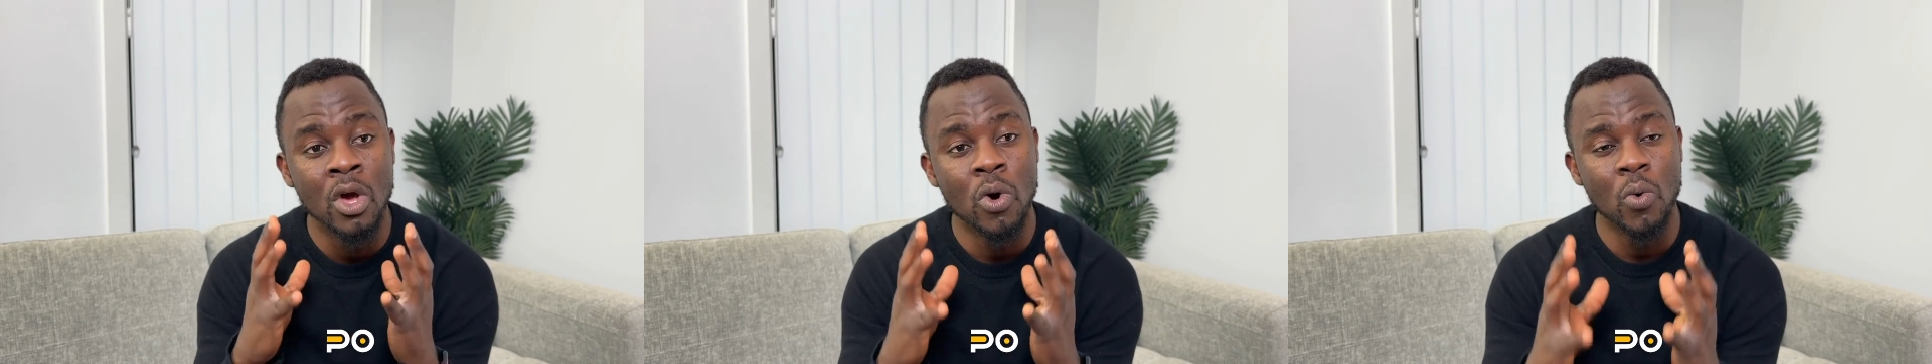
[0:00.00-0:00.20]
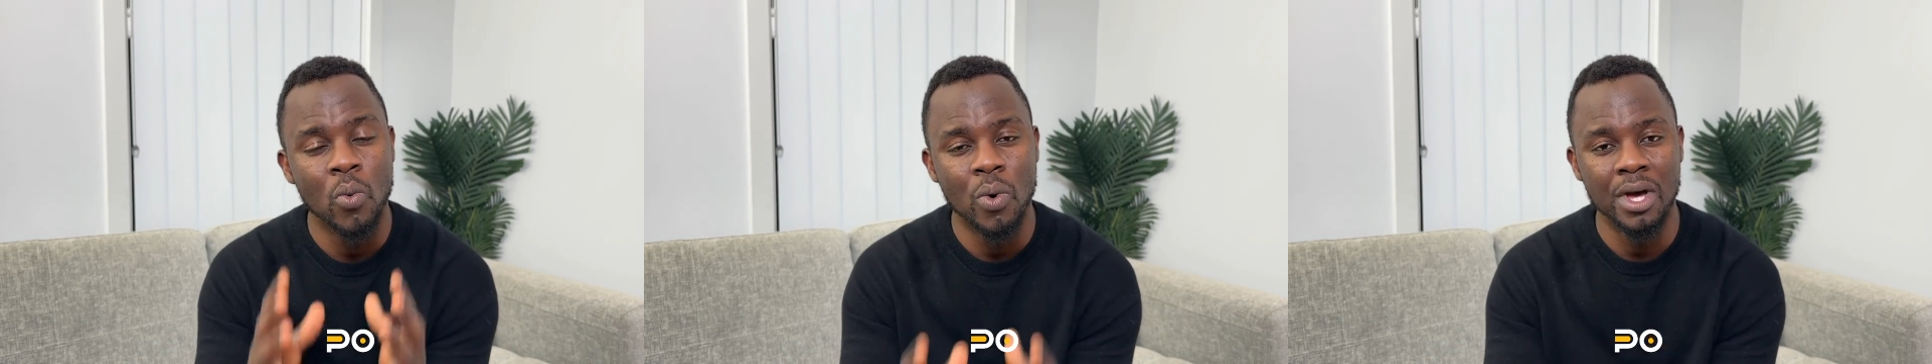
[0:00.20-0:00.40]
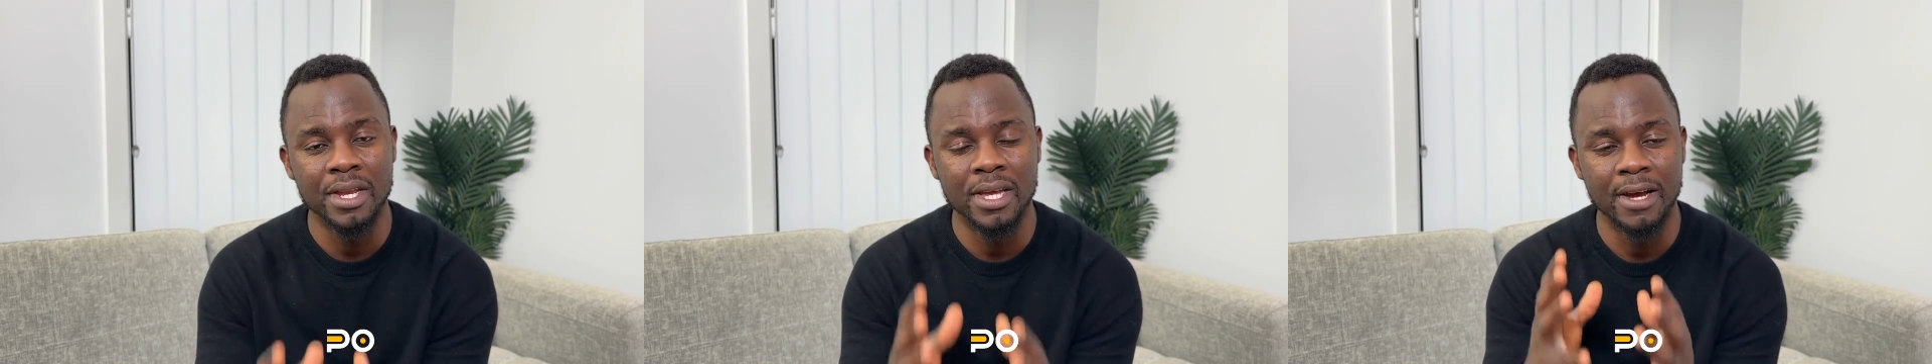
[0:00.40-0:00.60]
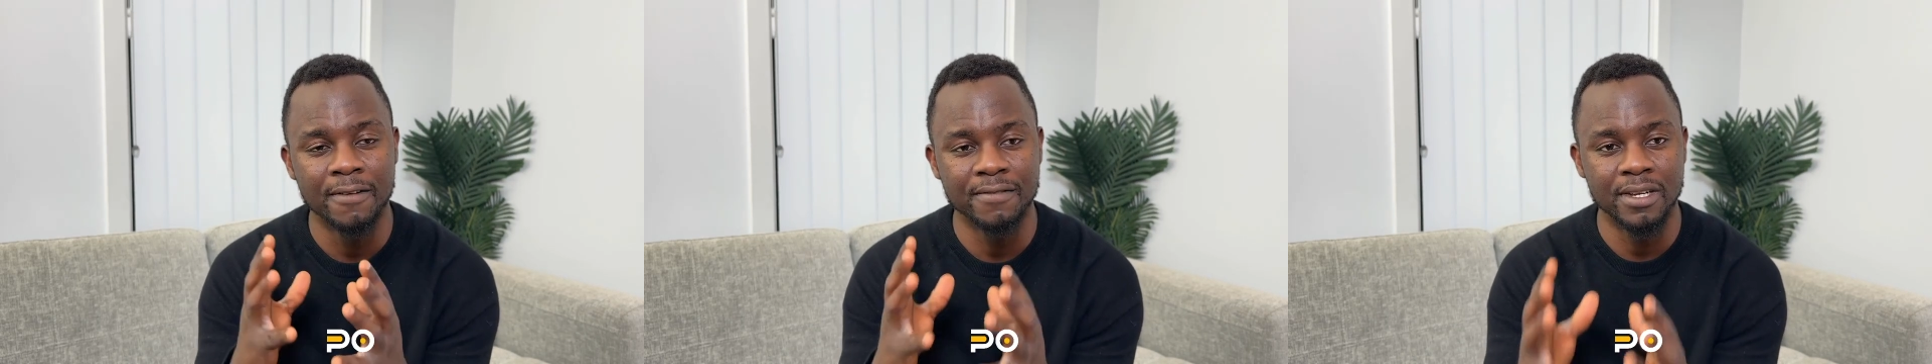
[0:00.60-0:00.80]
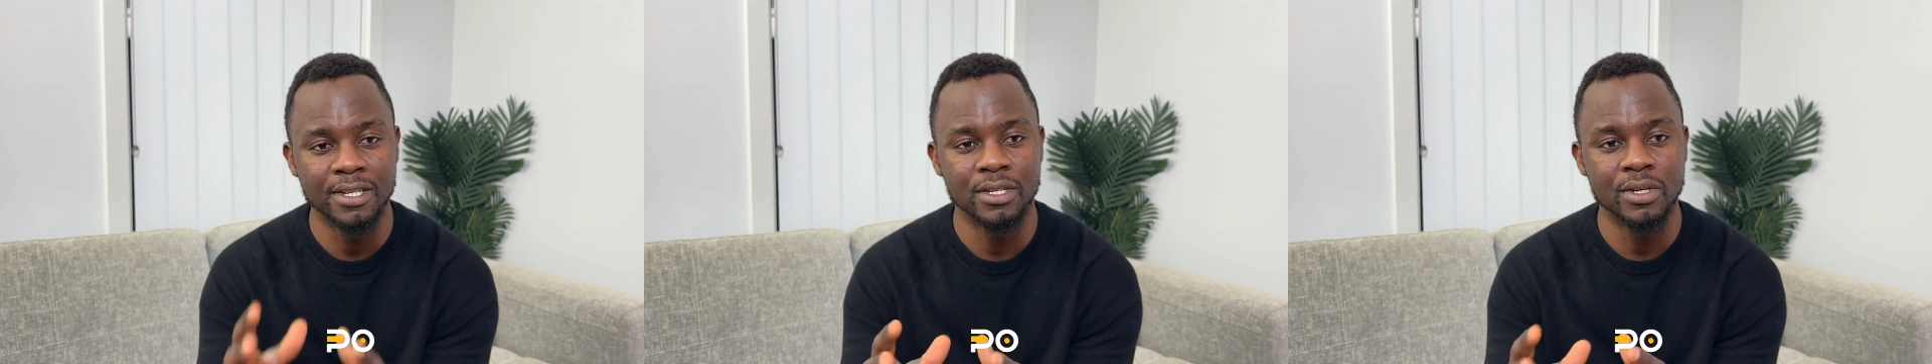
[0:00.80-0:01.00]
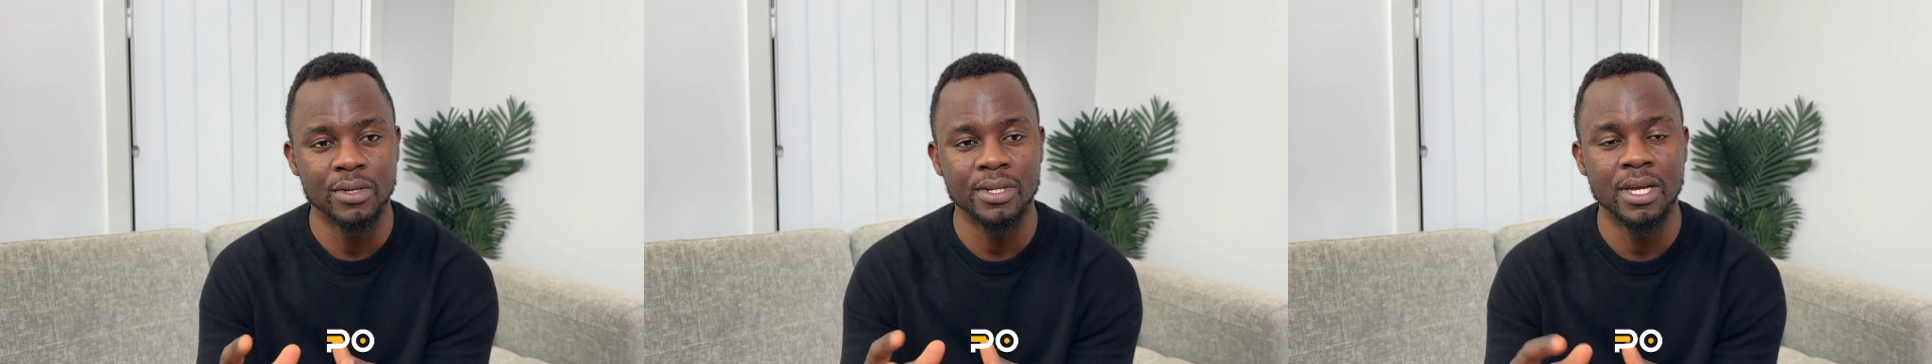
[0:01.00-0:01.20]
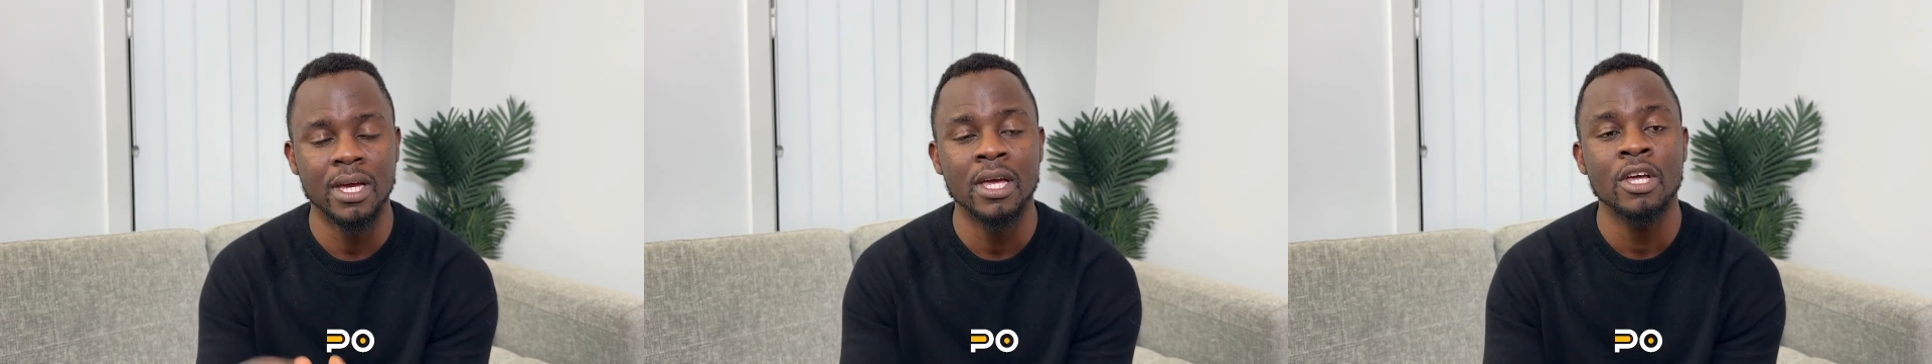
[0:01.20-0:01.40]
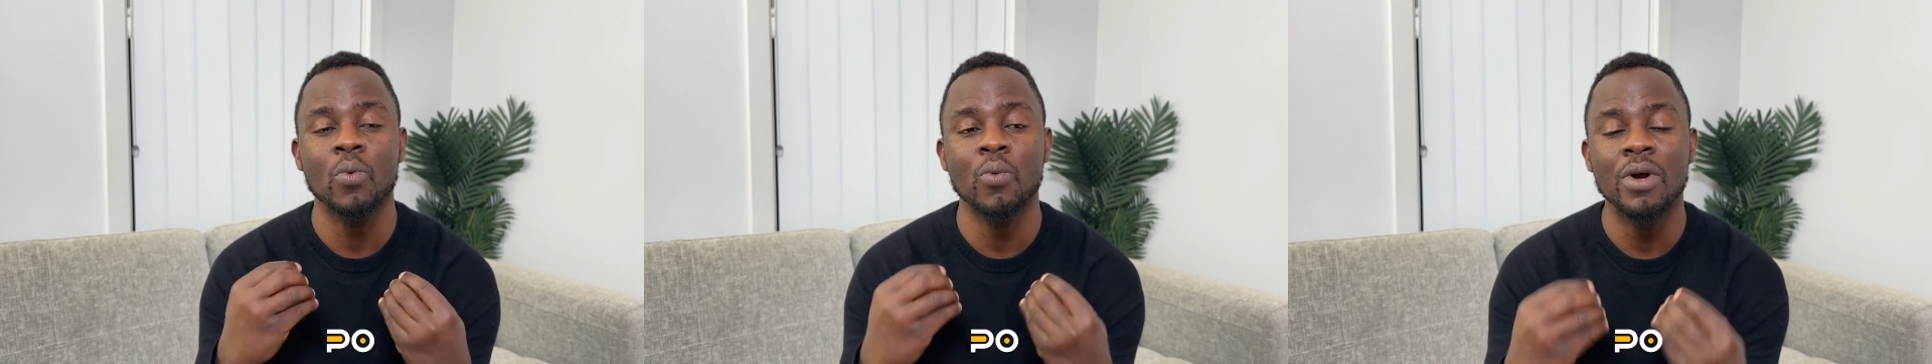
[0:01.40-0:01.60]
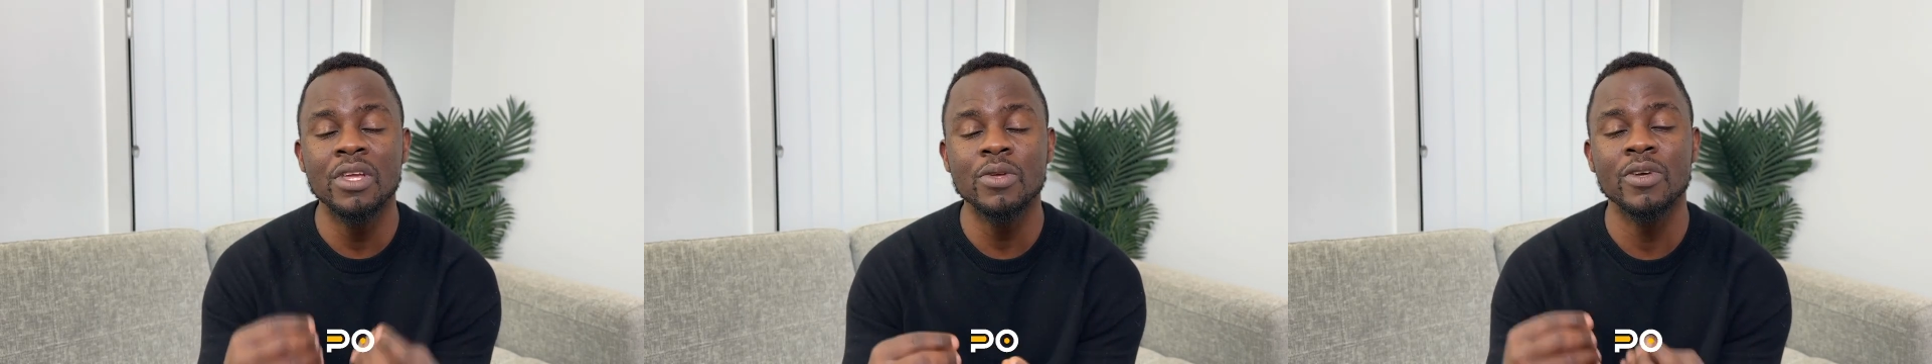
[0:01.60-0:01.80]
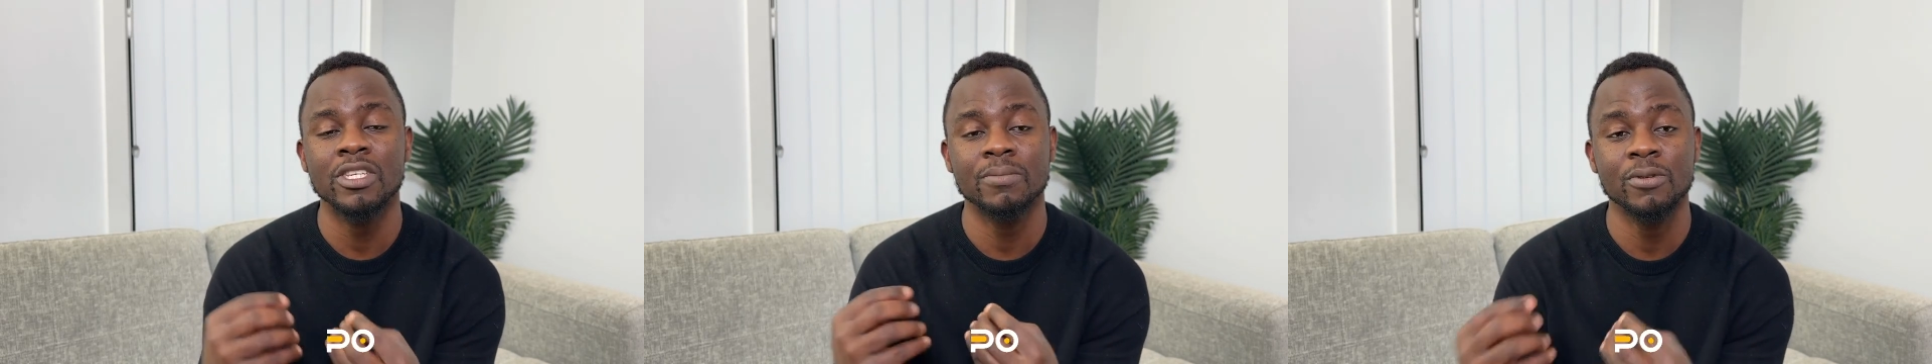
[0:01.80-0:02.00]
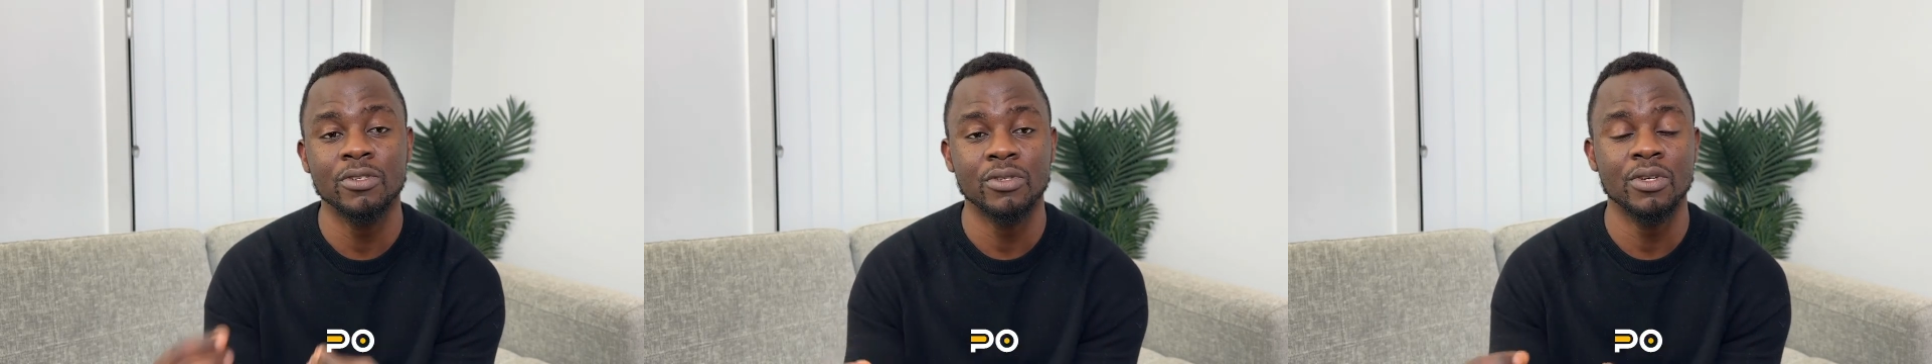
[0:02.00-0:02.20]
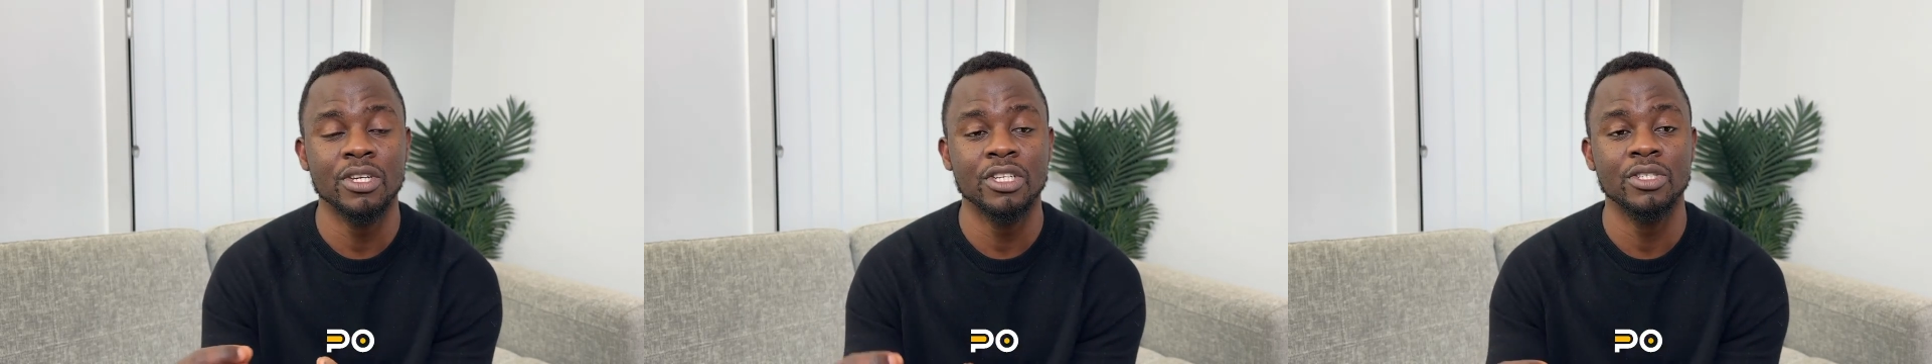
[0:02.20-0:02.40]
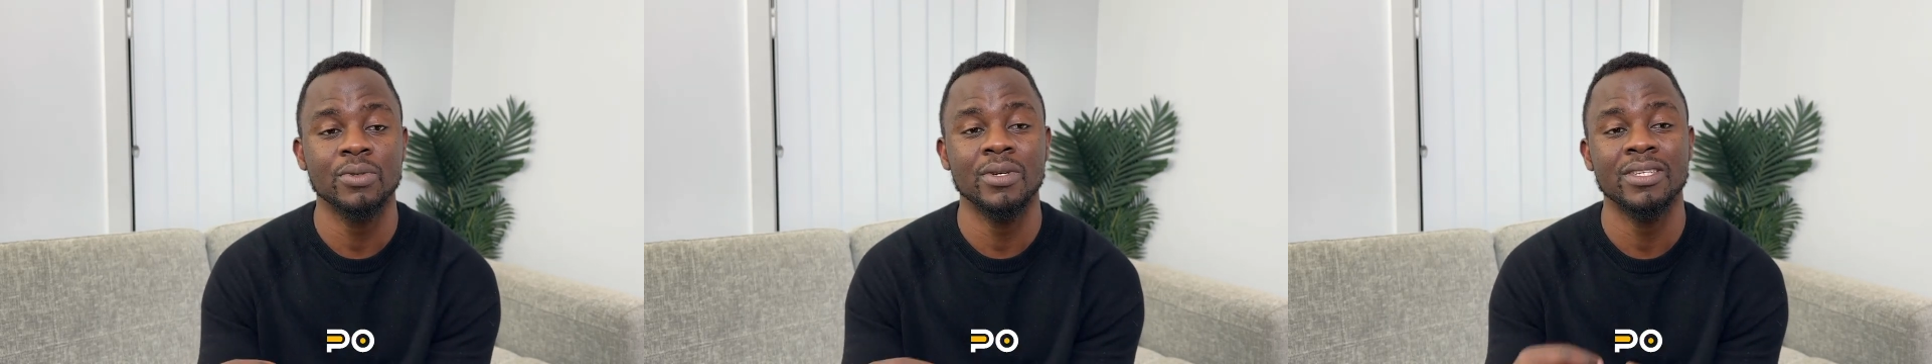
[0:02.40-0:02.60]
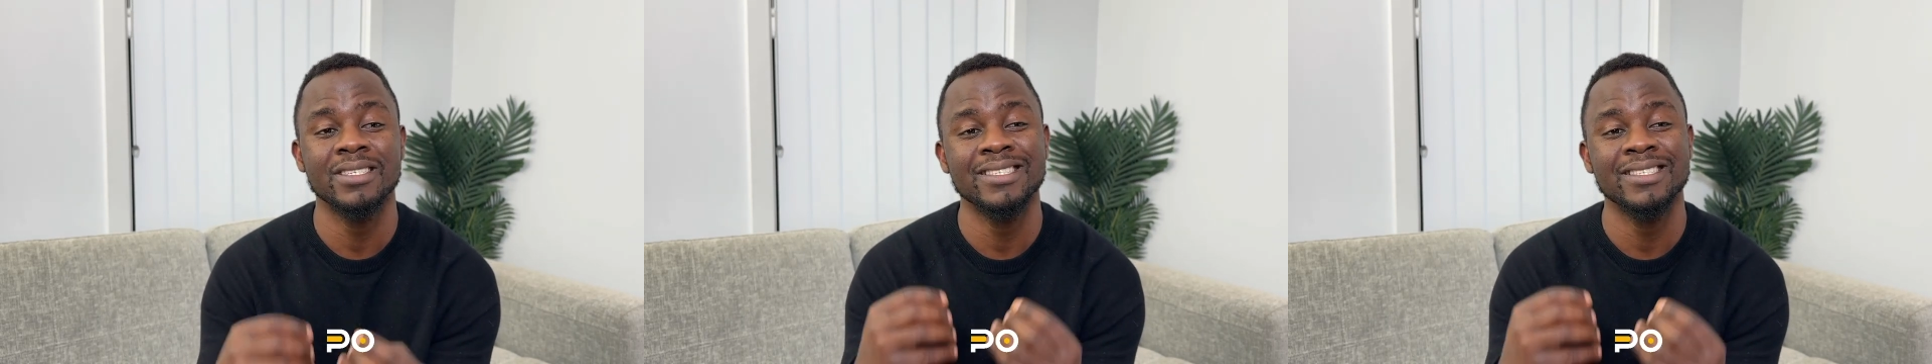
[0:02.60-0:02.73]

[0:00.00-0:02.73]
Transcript: one after the other. When you express your interest,